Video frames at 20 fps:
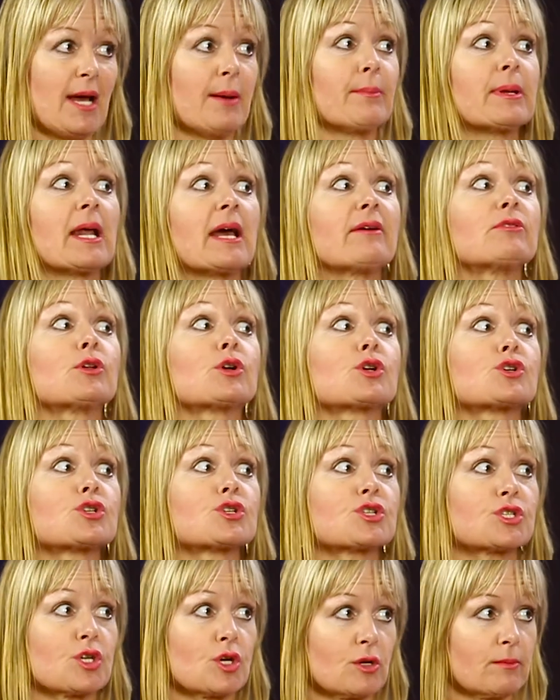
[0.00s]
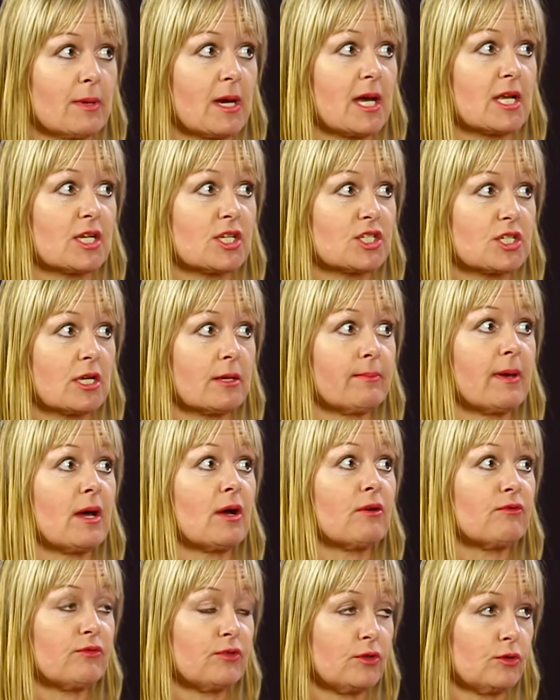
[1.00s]
but I learned so much
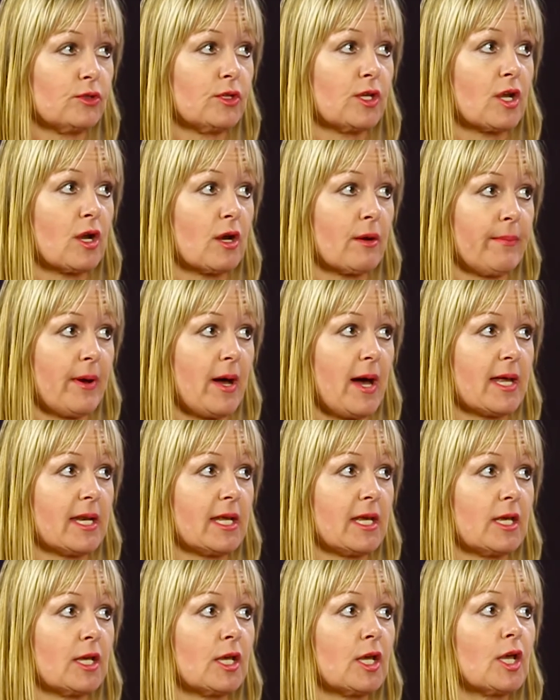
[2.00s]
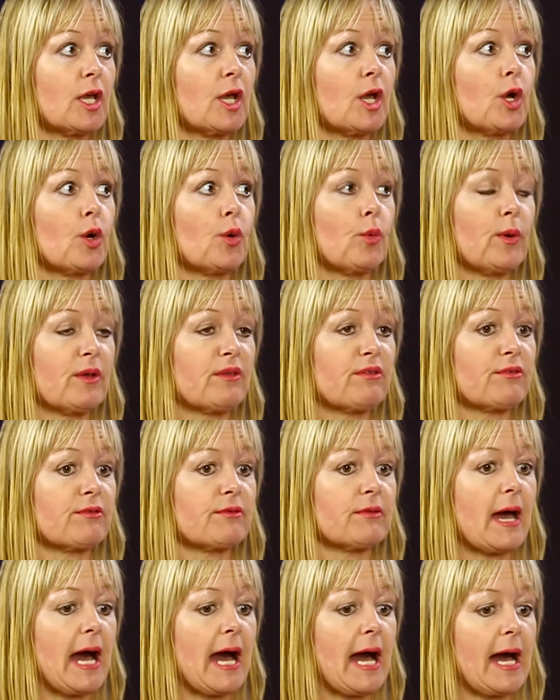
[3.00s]
about fueling our body with